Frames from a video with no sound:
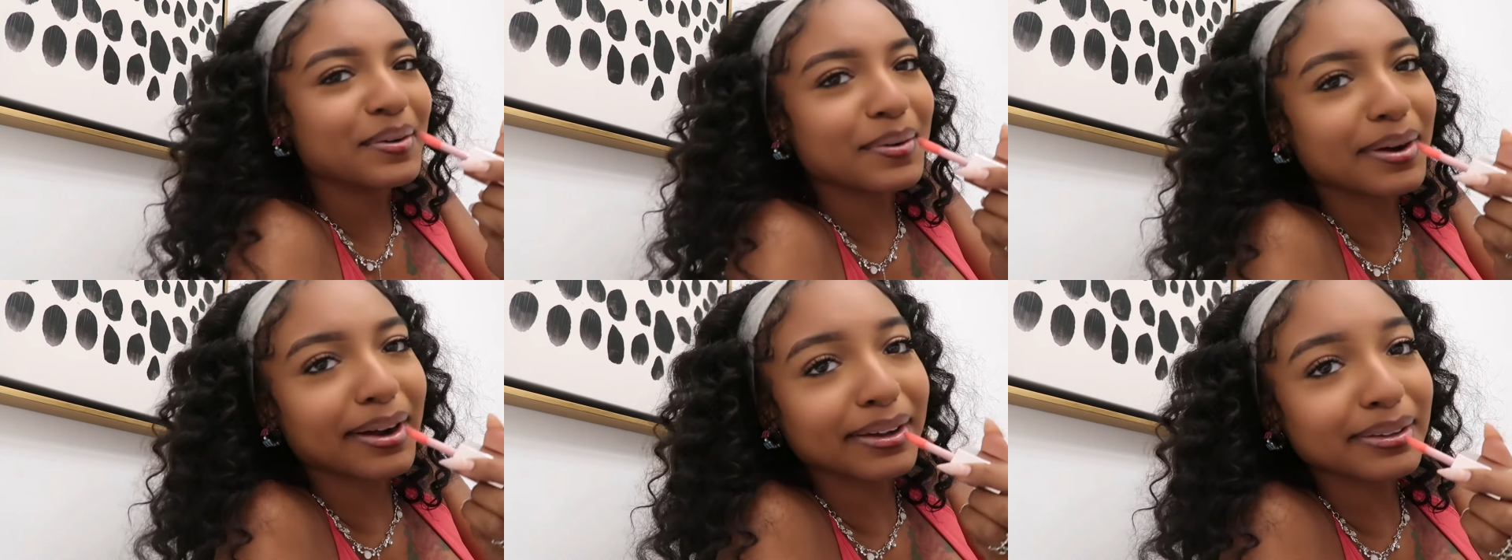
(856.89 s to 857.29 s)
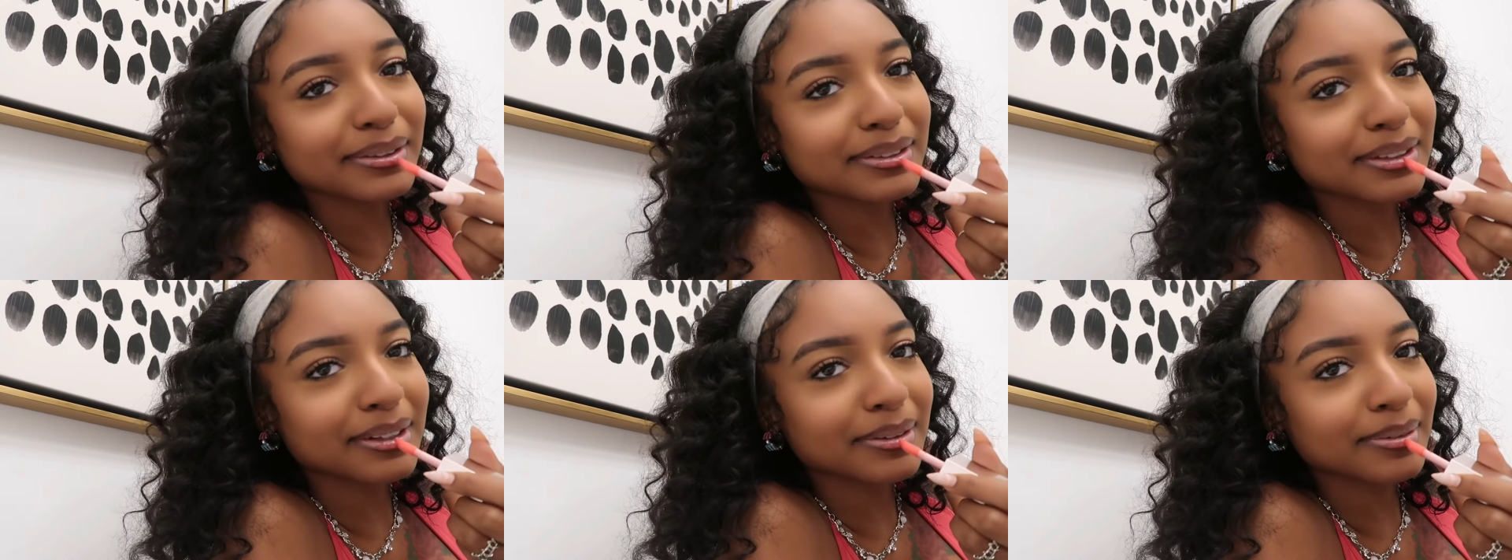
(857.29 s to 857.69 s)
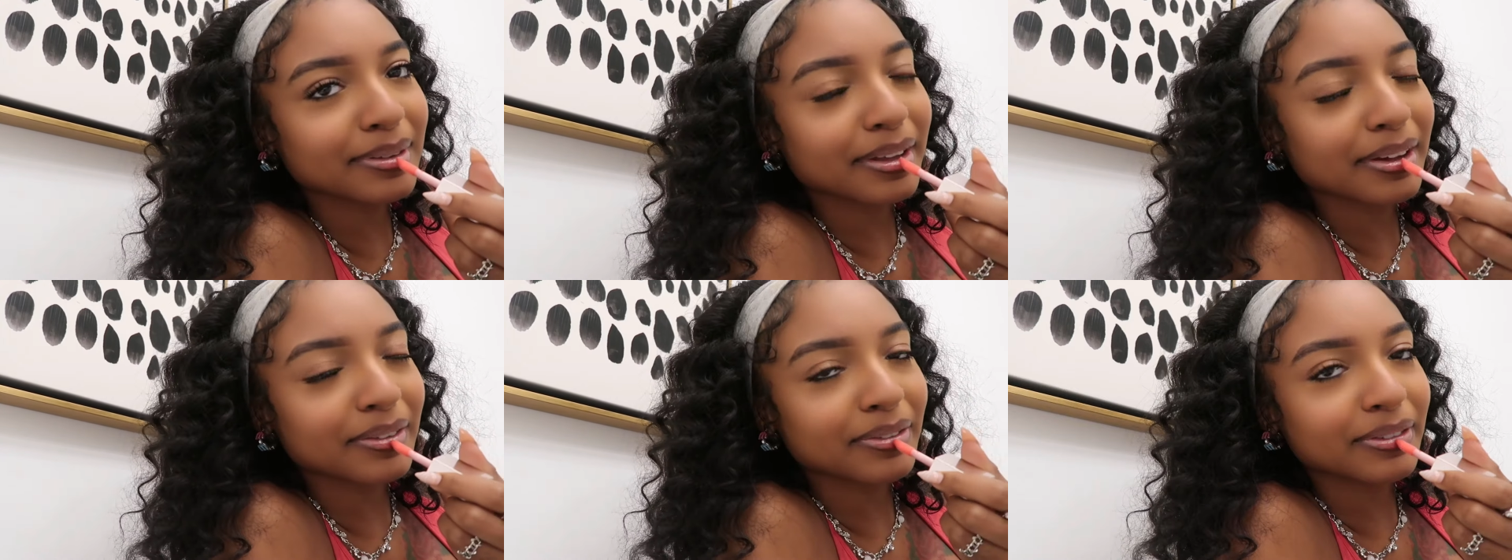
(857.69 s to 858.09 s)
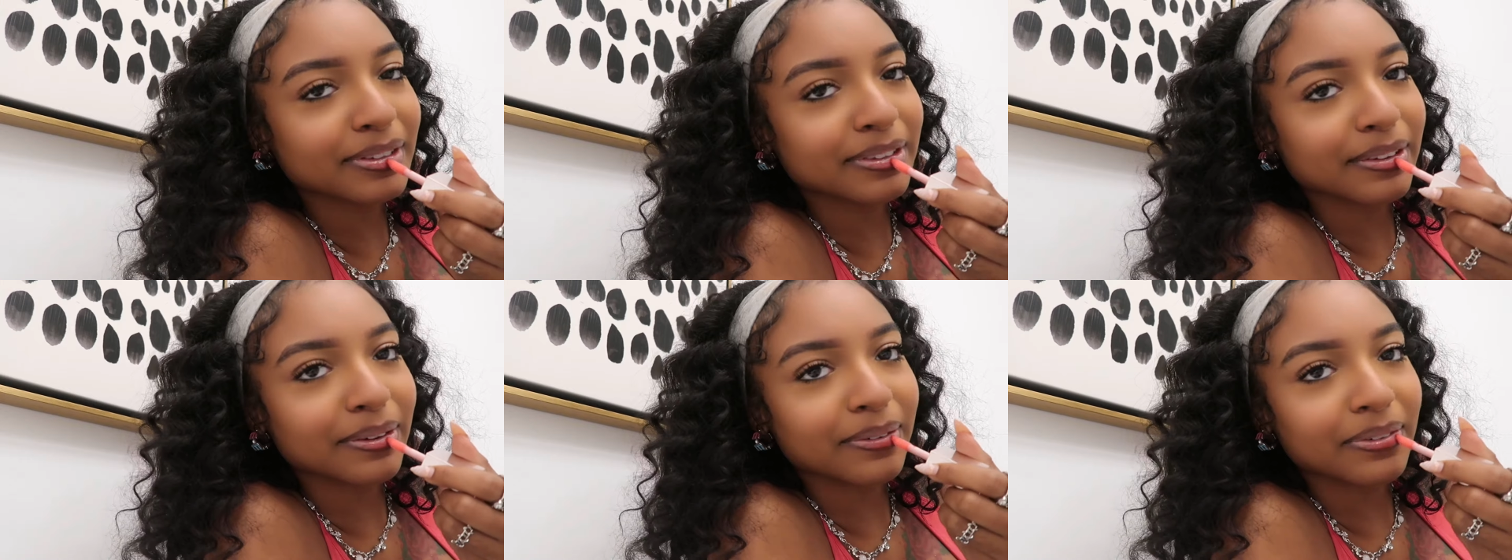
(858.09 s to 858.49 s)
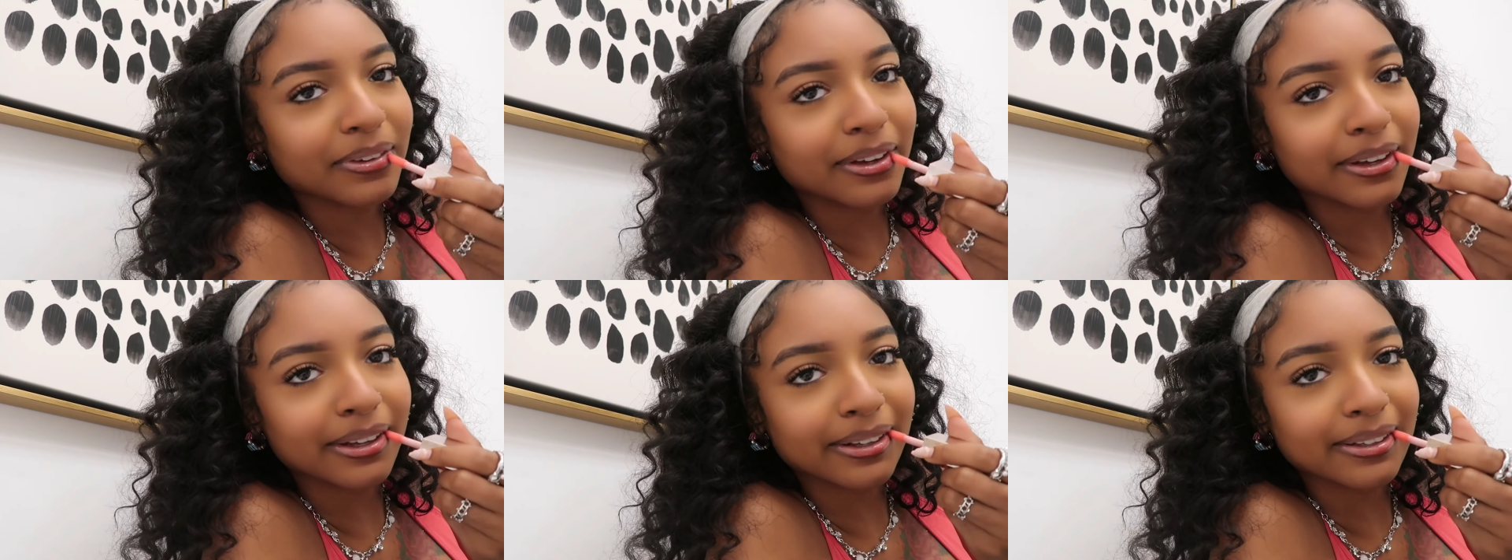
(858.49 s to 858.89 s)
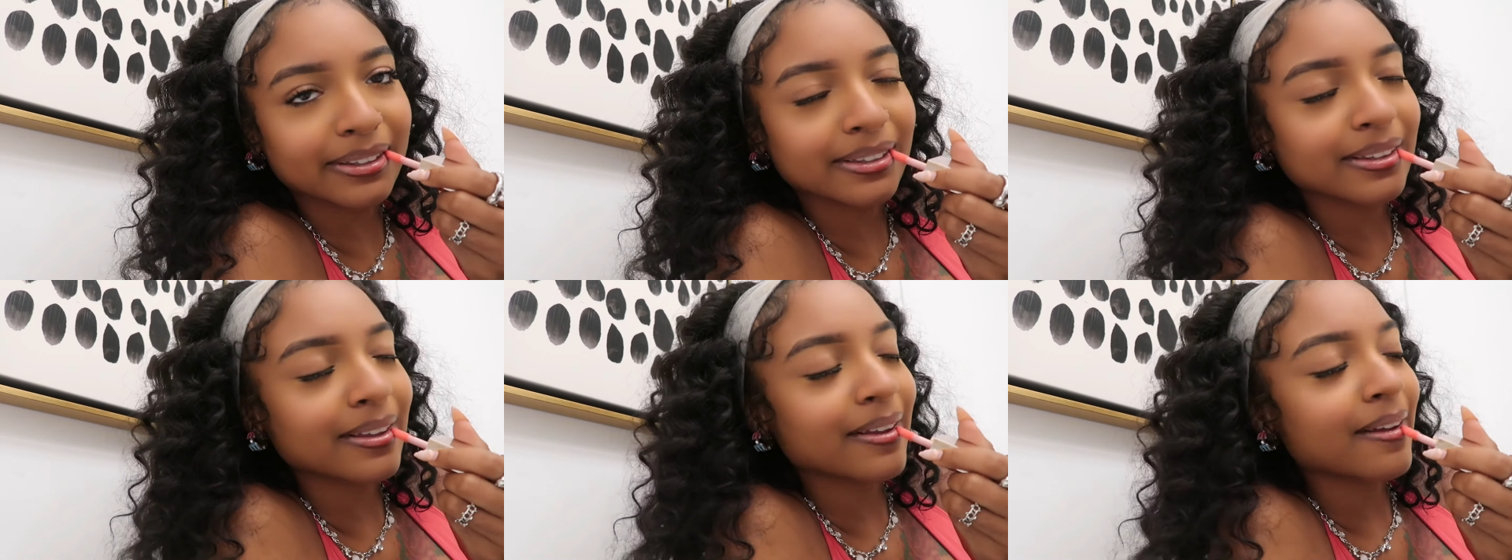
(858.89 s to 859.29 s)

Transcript: Why you stop laughing so fast?